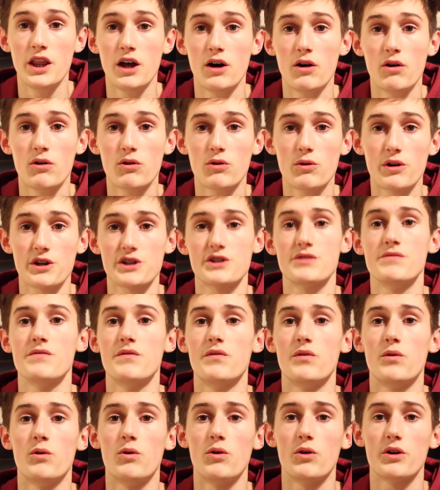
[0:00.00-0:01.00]
Now question
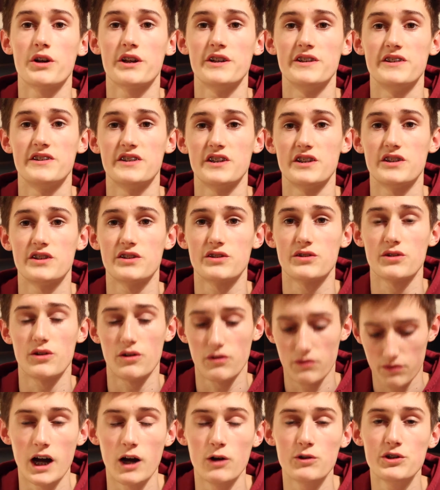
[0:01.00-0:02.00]
4 consists
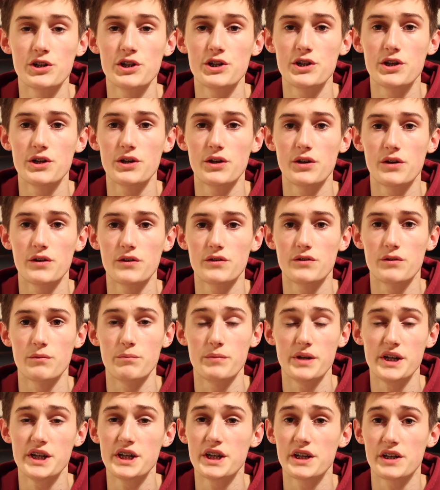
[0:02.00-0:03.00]
of how did you use
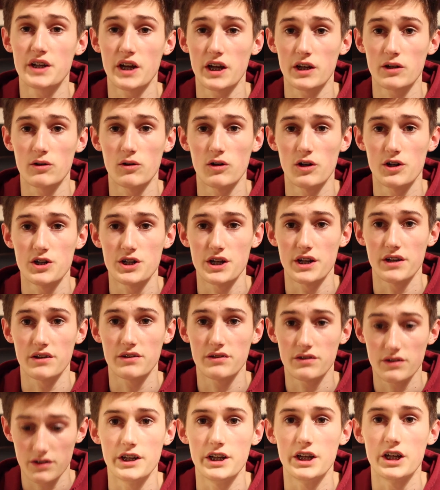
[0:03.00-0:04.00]
media
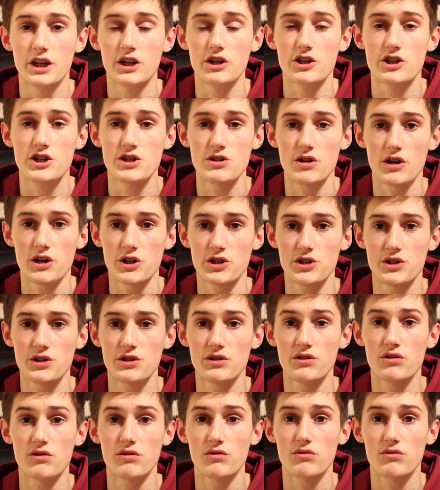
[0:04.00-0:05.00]
technologies in the construction,